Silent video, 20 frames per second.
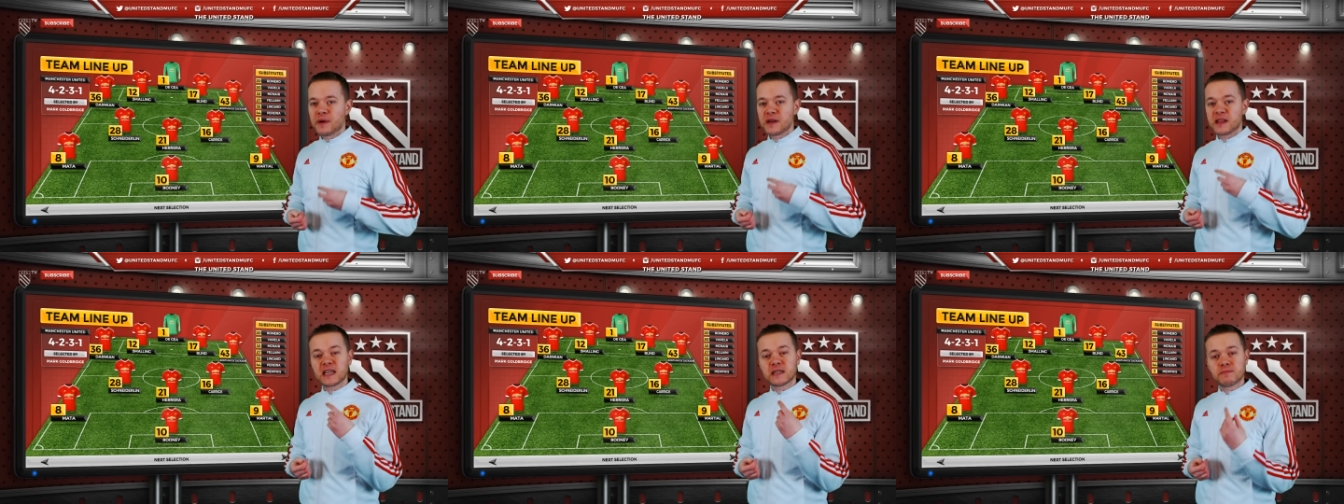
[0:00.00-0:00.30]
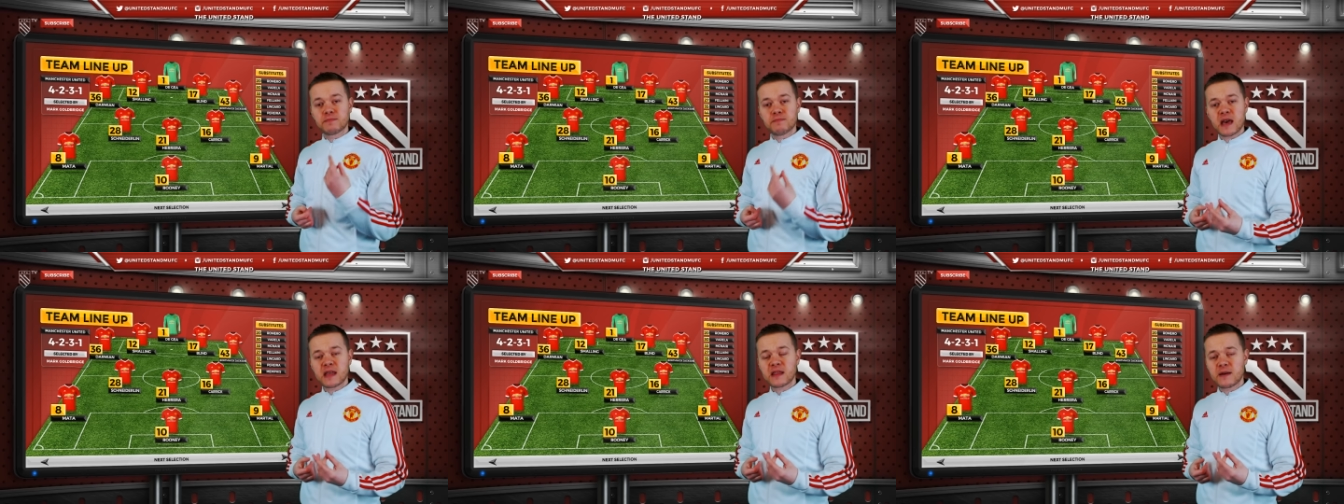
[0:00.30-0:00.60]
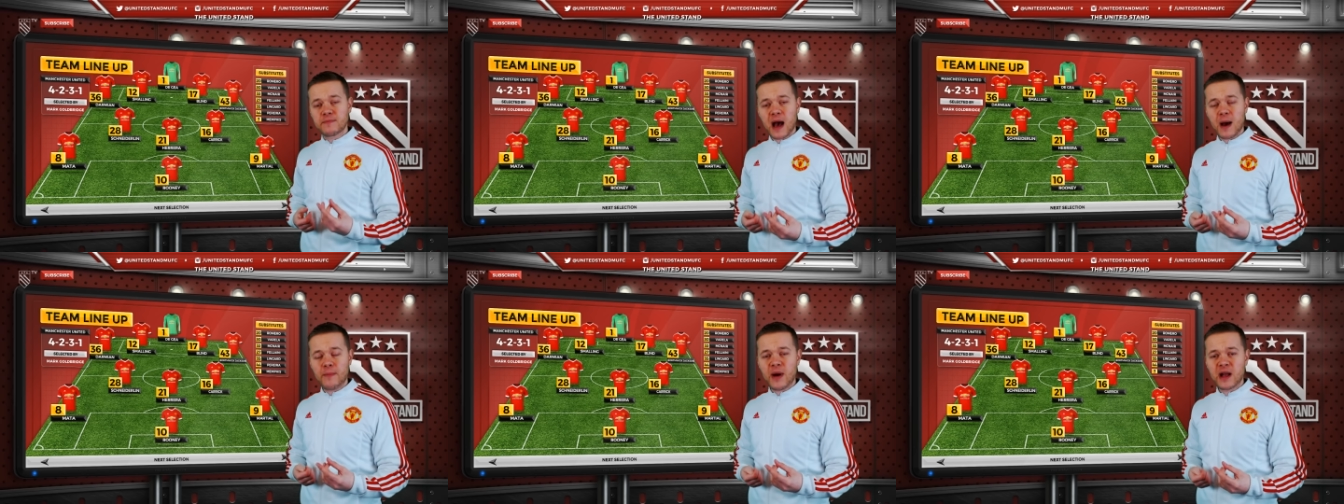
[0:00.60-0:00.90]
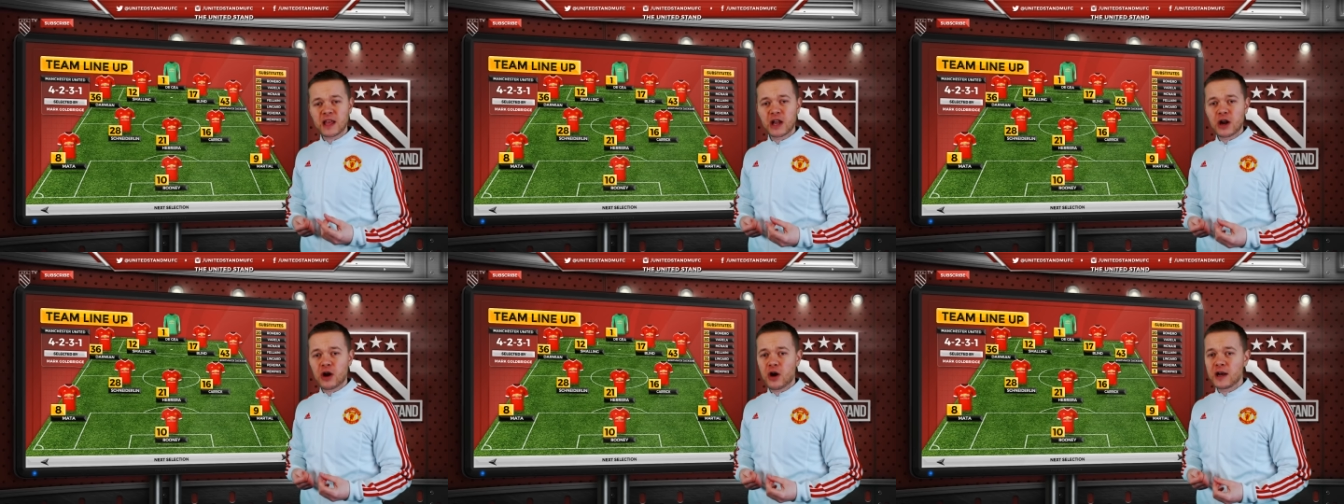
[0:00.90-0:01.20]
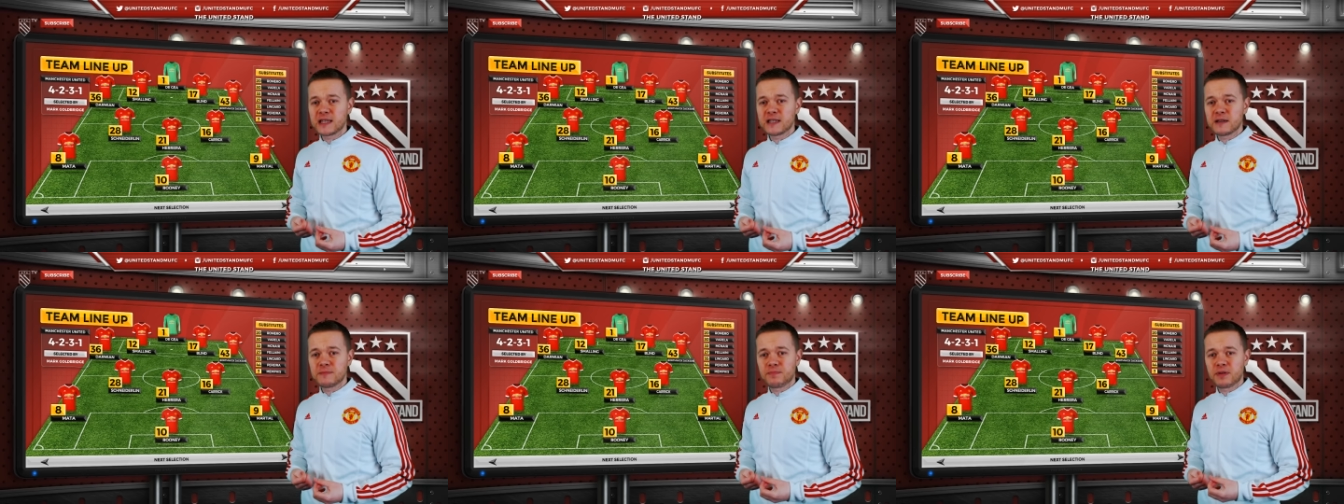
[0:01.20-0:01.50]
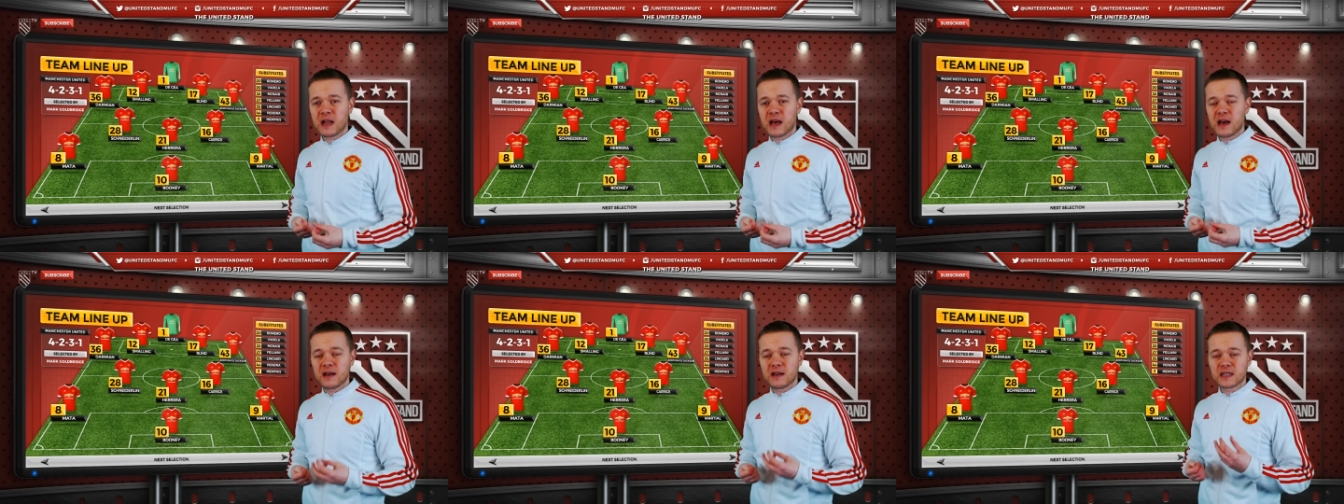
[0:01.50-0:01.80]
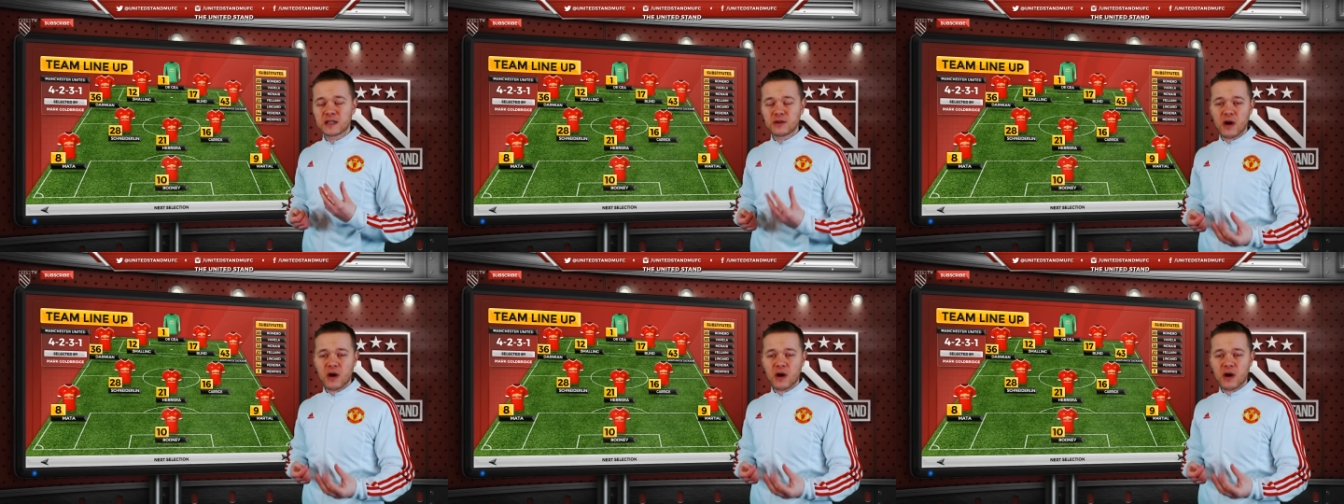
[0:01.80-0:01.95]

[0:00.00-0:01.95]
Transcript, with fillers: But this myth about Man United, uh,